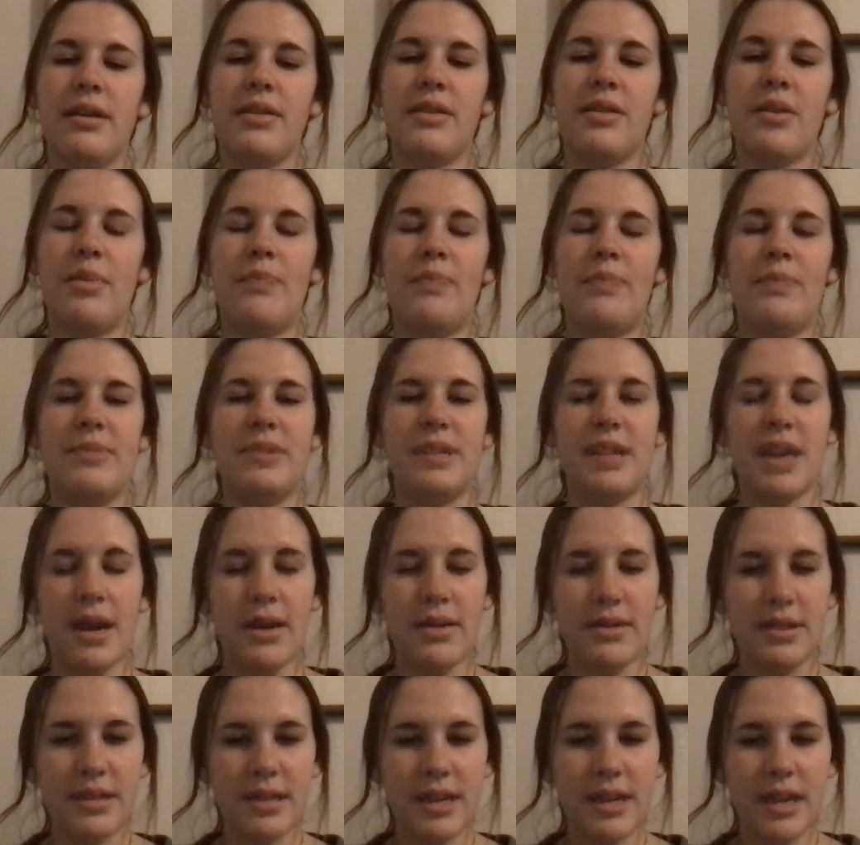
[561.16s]
The
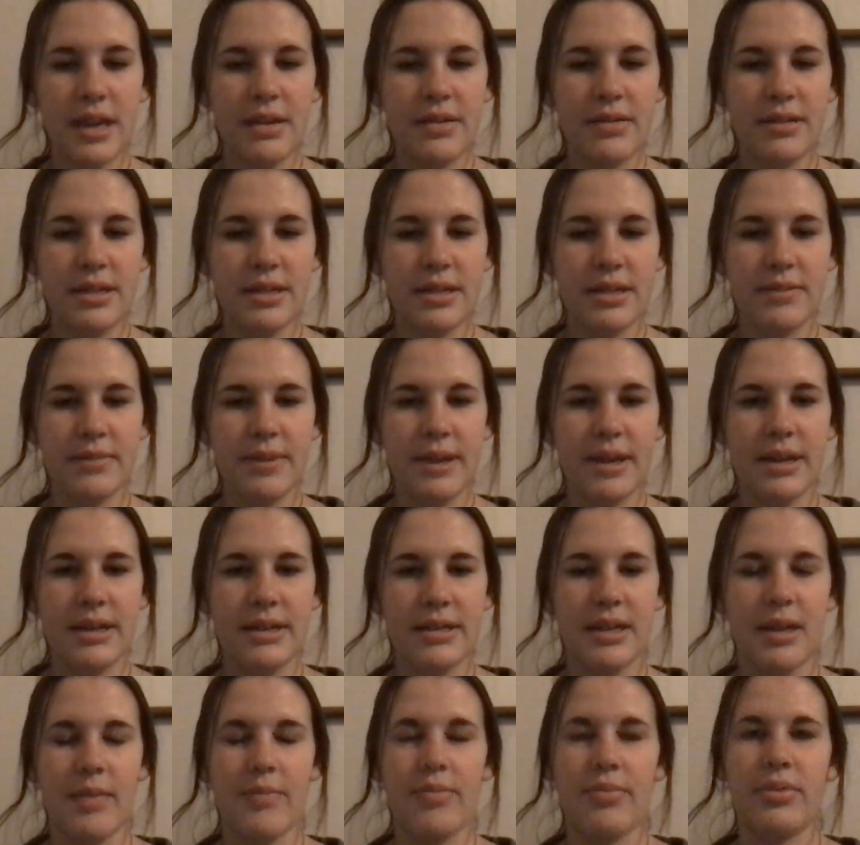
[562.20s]
downside of systematic
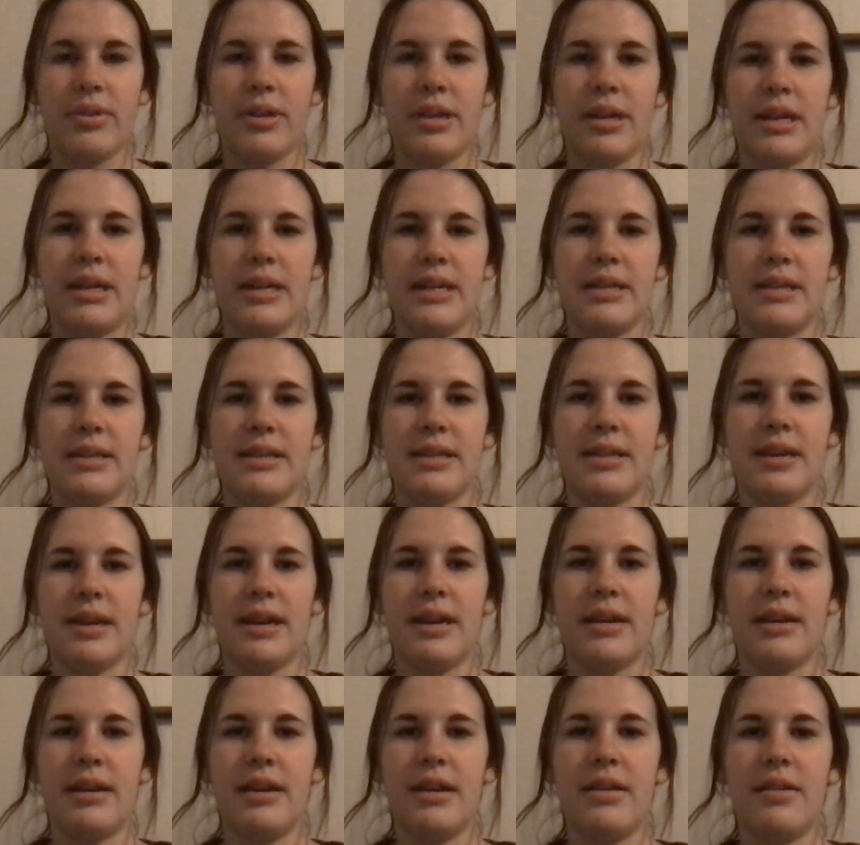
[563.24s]
sampling is
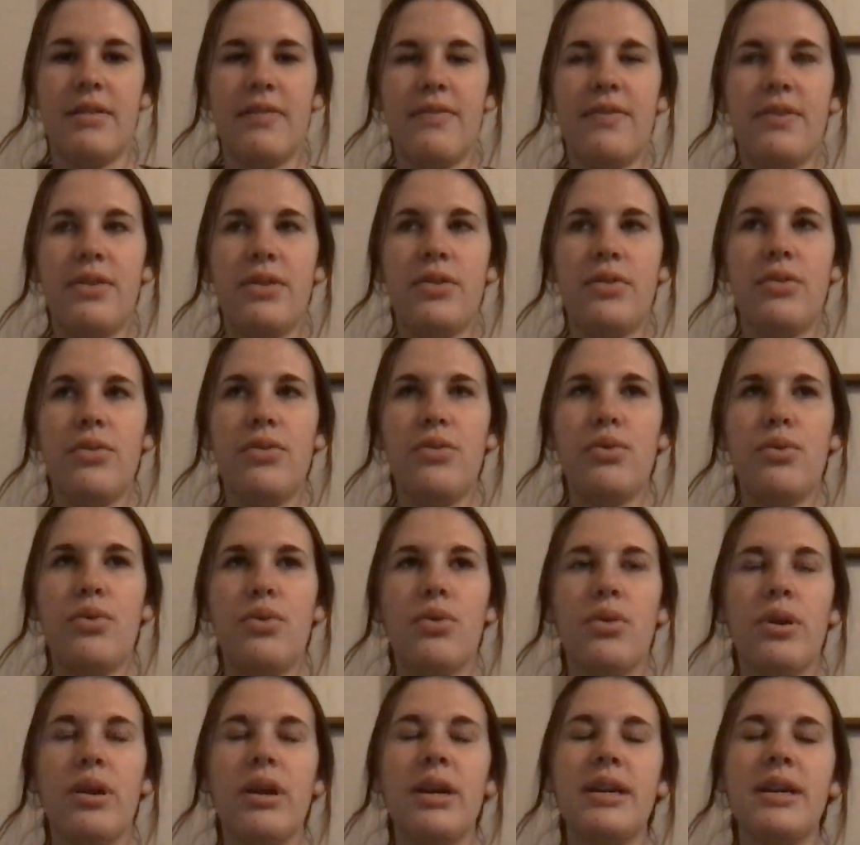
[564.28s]
that if you
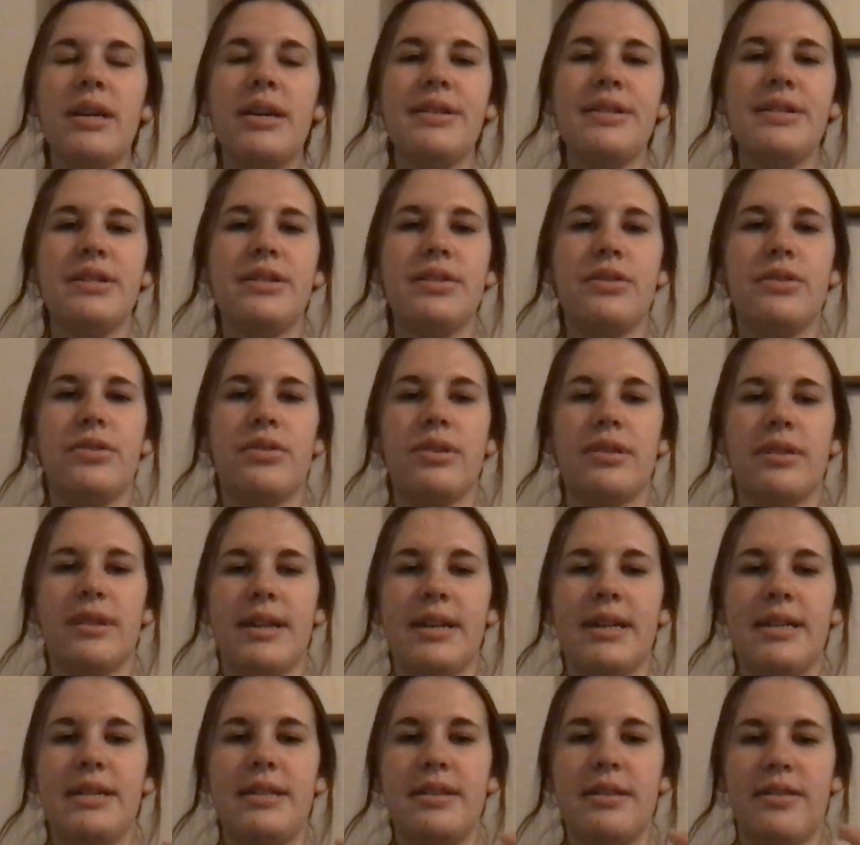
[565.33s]
organize your
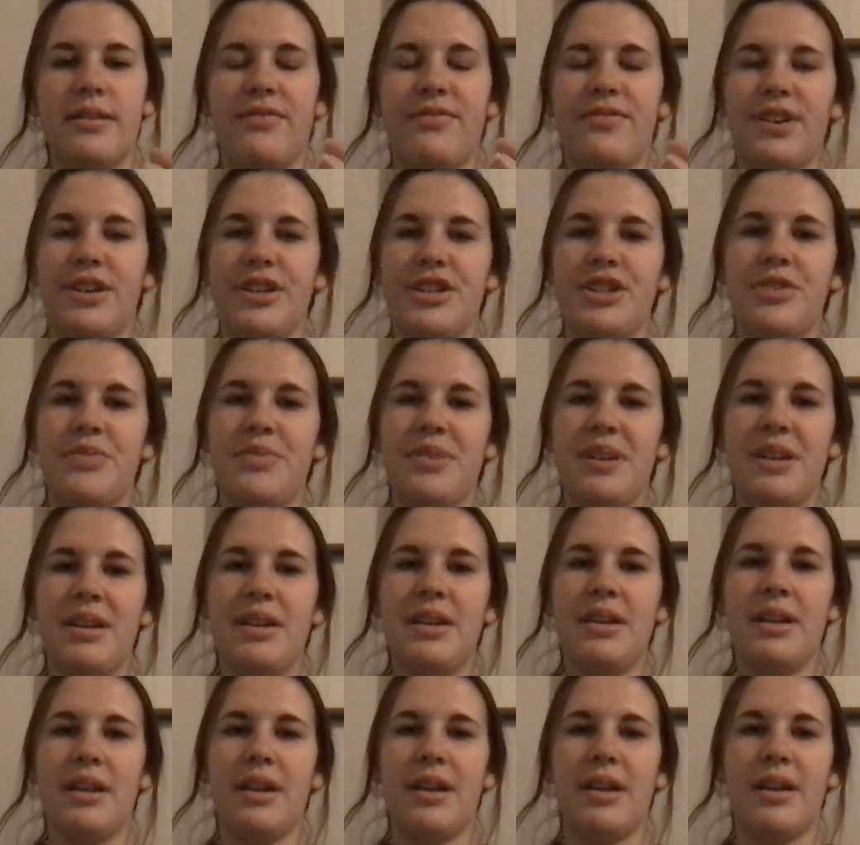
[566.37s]
list of
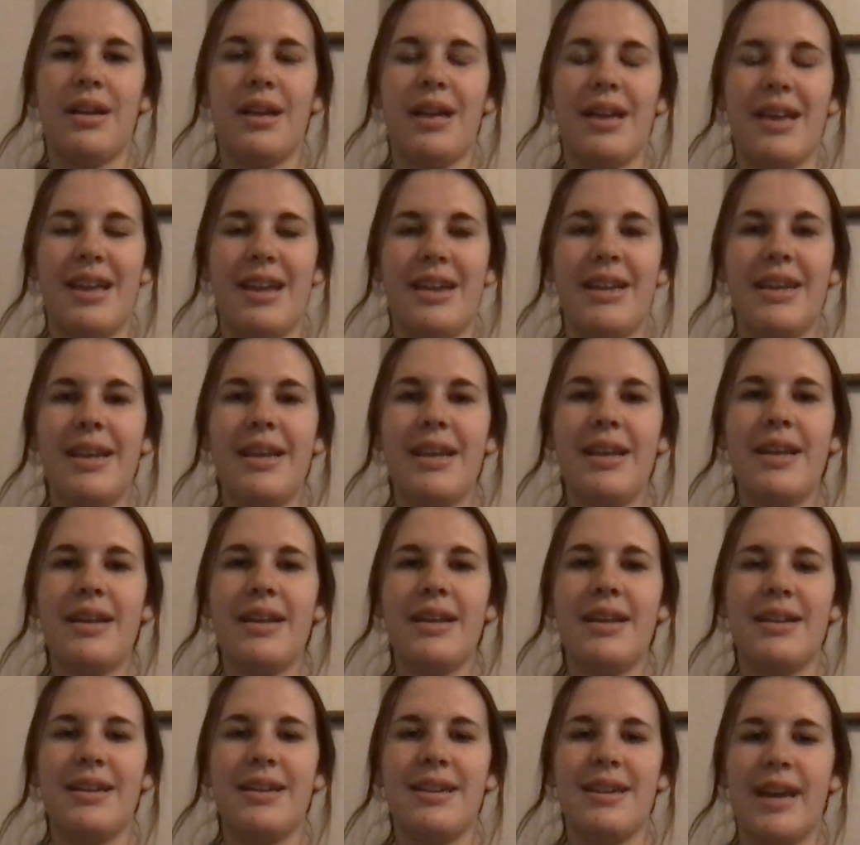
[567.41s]
freshmen in
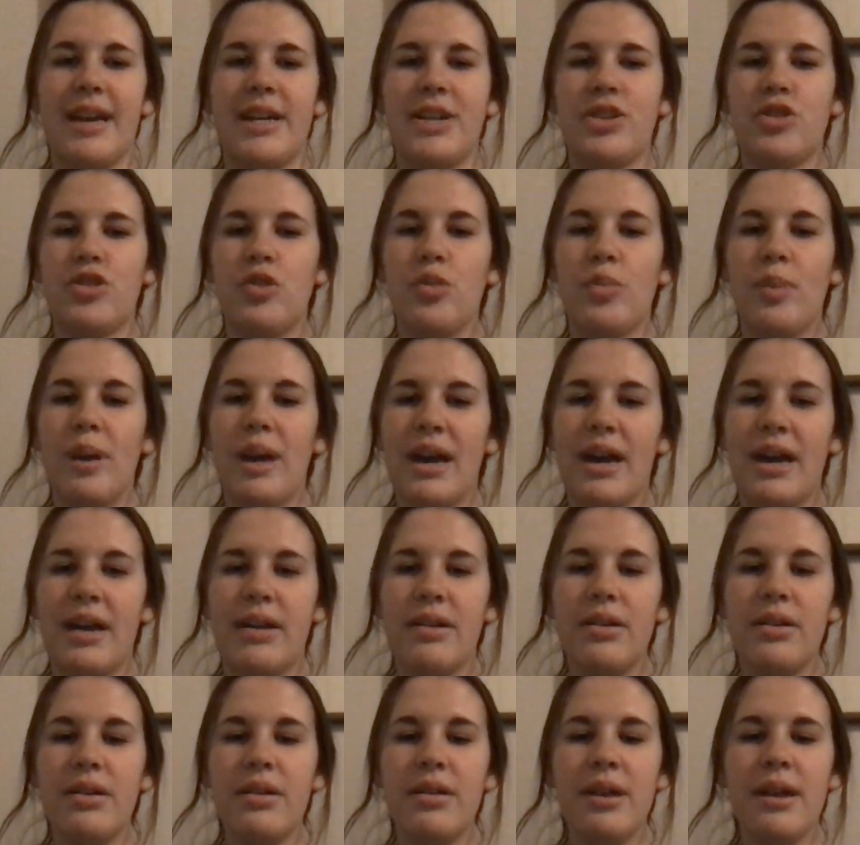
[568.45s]
any natural
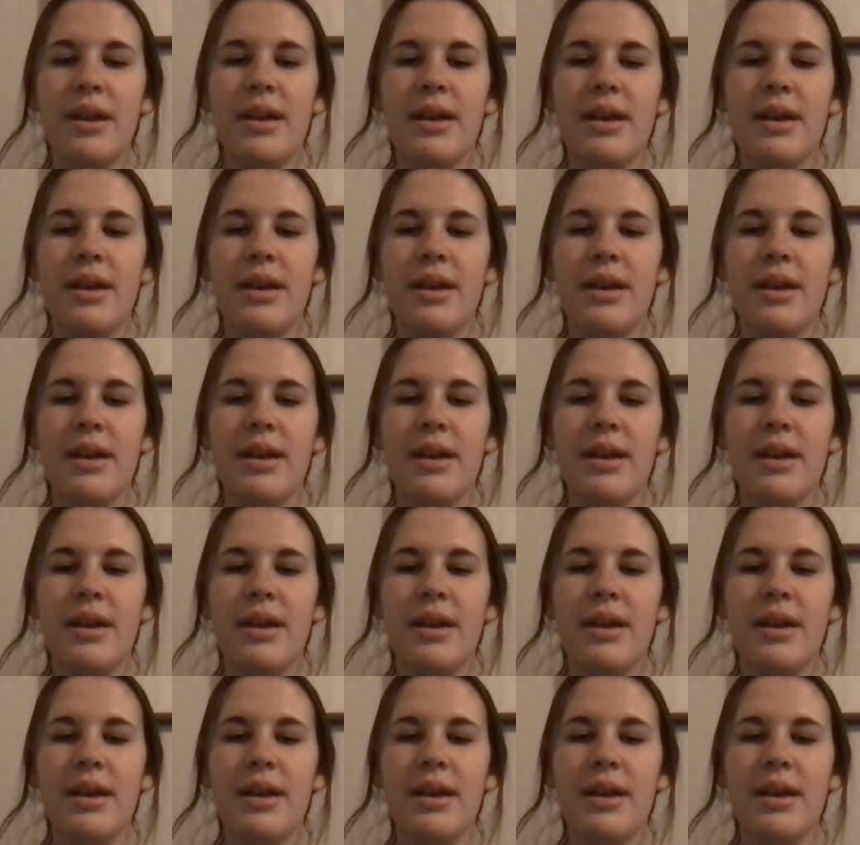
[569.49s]
pattern,